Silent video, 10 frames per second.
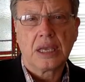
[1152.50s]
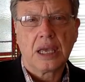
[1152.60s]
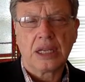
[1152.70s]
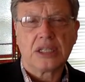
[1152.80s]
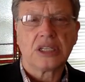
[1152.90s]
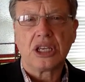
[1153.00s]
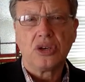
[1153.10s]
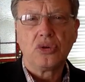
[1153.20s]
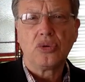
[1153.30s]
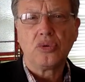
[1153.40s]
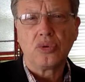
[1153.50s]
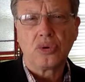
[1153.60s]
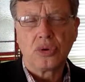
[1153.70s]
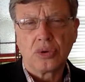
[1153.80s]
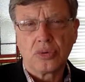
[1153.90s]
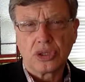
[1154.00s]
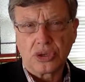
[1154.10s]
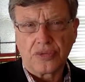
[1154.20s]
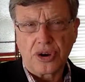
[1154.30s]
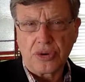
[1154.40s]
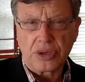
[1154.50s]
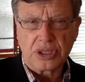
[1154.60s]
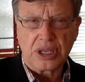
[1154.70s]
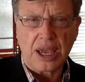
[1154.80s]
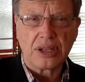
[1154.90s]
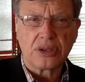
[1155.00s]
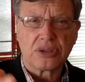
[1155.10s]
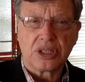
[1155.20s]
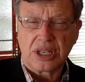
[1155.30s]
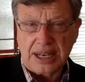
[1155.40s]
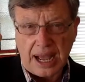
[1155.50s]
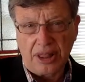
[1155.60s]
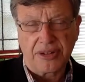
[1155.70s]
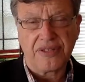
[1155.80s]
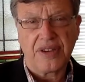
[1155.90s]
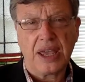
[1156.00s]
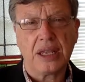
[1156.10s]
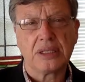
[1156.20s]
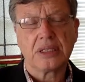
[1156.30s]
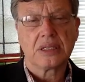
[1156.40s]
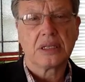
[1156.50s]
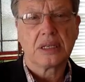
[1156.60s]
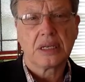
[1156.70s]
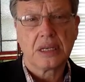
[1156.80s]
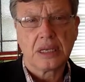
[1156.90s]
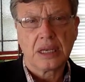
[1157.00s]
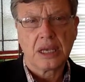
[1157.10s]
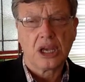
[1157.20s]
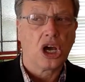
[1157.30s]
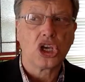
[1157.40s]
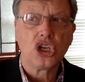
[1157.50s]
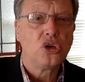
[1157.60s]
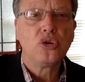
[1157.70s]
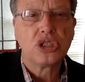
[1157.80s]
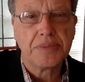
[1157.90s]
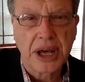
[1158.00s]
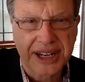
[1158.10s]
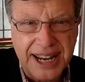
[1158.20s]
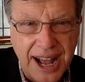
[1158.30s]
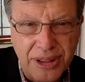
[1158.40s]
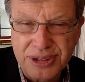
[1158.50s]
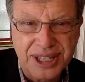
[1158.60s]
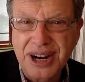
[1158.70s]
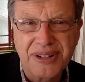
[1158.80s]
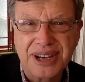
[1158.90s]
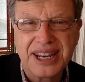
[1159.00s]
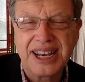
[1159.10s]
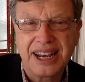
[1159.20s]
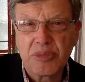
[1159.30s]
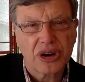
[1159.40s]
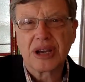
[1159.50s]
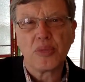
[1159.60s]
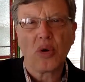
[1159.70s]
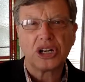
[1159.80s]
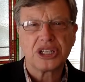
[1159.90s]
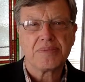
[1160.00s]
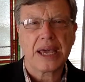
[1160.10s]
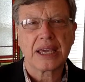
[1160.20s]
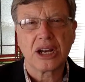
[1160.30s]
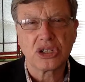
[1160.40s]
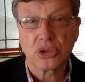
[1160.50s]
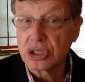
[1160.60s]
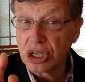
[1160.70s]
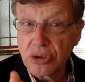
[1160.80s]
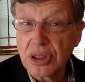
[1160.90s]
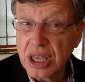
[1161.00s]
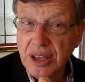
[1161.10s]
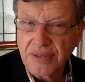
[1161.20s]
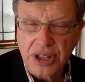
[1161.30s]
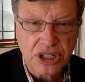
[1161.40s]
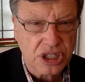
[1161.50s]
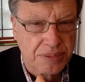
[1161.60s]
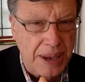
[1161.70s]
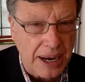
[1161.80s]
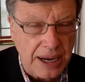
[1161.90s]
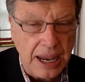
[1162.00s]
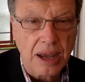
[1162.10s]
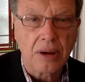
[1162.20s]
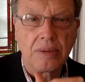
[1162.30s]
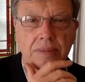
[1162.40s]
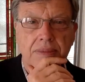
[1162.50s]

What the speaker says: And as a new reserve currency enters and the dollar fades, a huge amount of dollars that aren't needed anymore come washing back in our shores. And you think inflation's bad now?